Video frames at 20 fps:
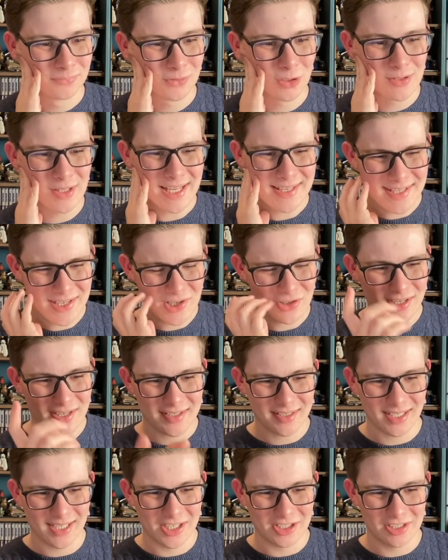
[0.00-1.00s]
Well, that's
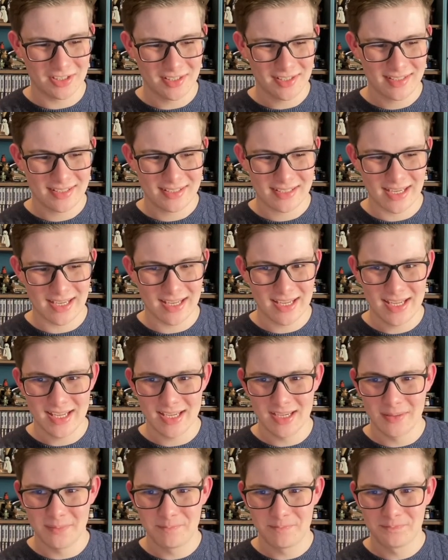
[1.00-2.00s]
interesting actually. This set here,